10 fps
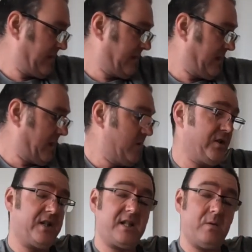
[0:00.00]
Close,
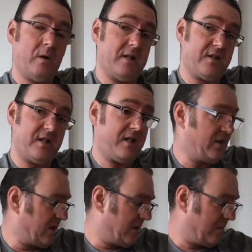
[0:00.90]
61 to
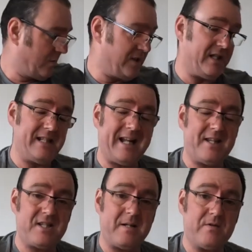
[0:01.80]
62, which is
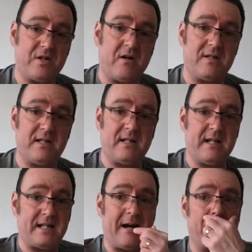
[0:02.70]
exactly the same sizing
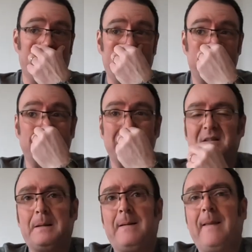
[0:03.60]
as Arai.
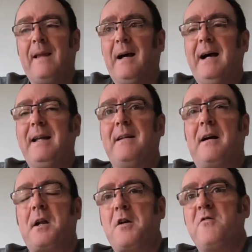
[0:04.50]
And I
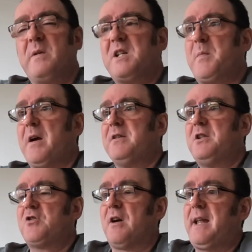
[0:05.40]
know from experience, you
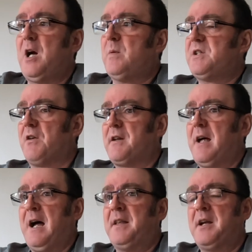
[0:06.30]
tried helmets on it
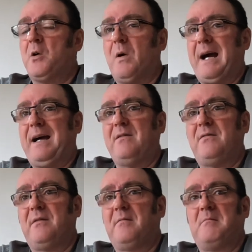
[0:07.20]
and they all have,
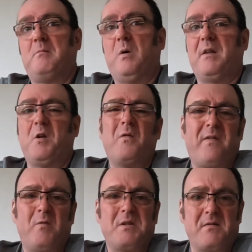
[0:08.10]
well, they all
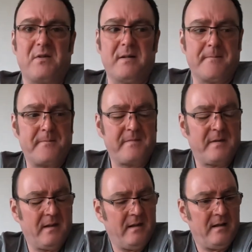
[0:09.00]
feel different
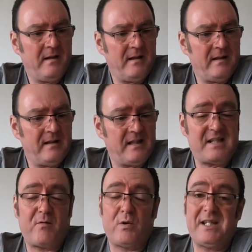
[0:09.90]
because
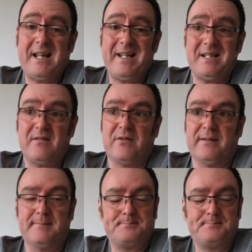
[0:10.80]
everybody's head is different.